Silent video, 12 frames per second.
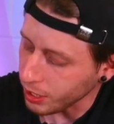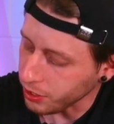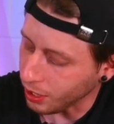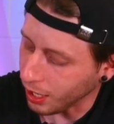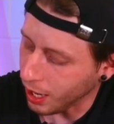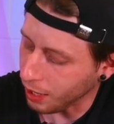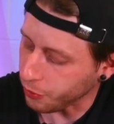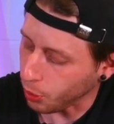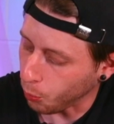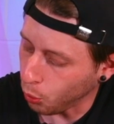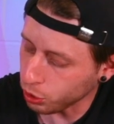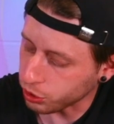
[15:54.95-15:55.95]
you'll have your
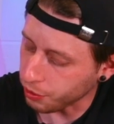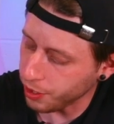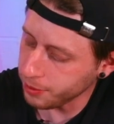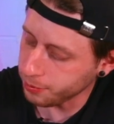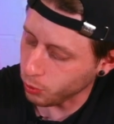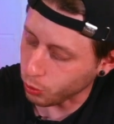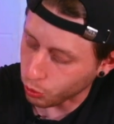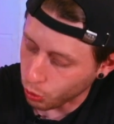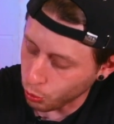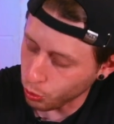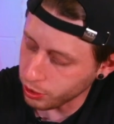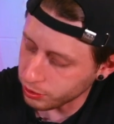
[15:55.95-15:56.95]
water in or
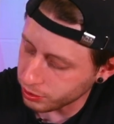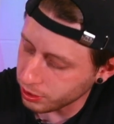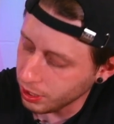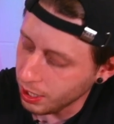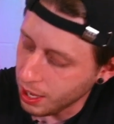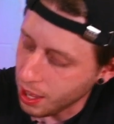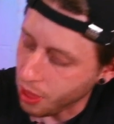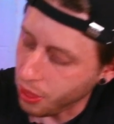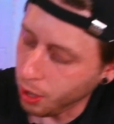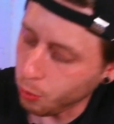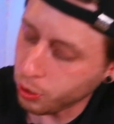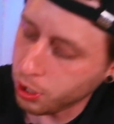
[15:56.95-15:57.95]
coolant
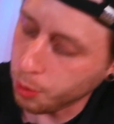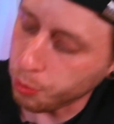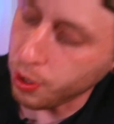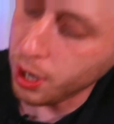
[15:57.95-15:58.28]
that will come